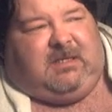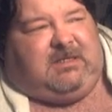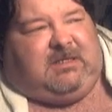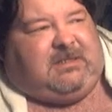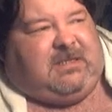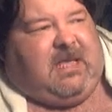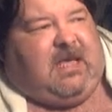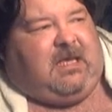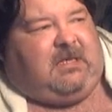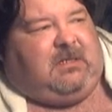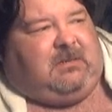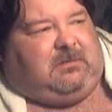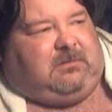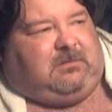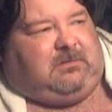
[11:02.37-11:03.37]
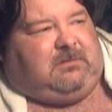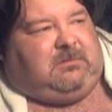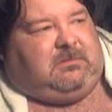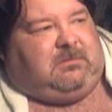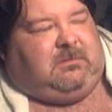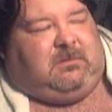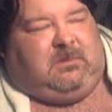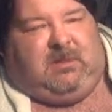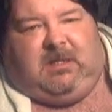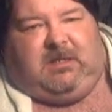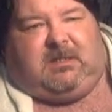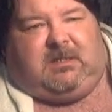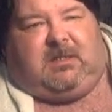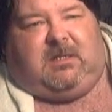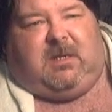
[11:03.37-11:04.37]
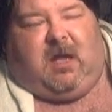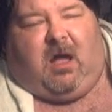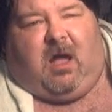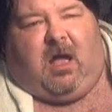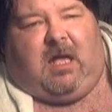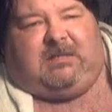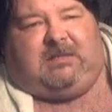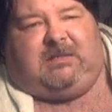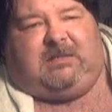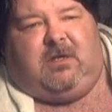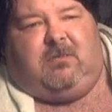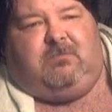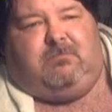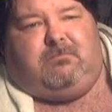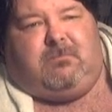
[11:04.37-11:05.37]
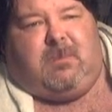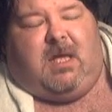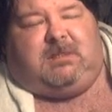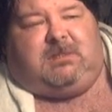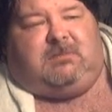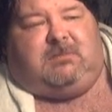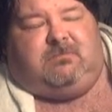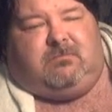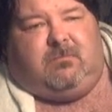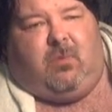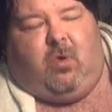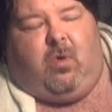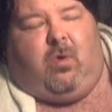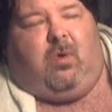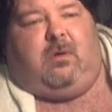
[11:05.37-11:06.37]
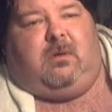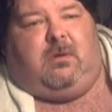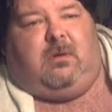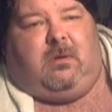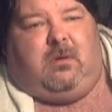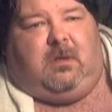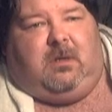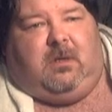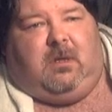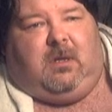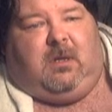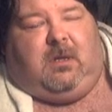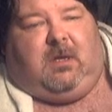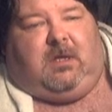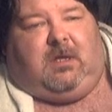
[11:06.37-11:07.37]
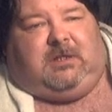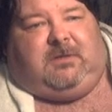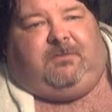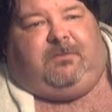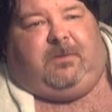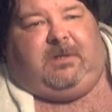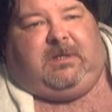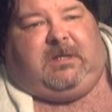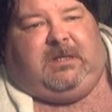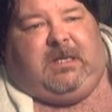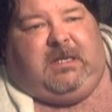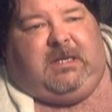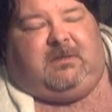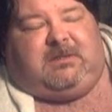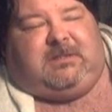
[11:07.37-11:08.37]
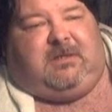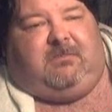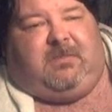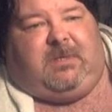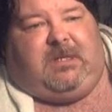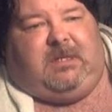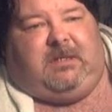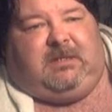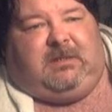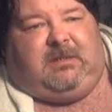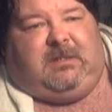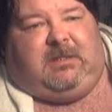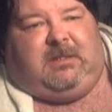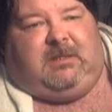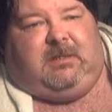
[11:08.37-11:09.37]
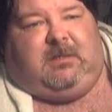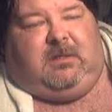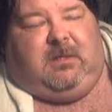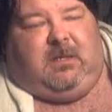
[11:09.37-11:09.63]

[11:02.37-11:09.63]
is that it costs so much more to freaking heal somebody than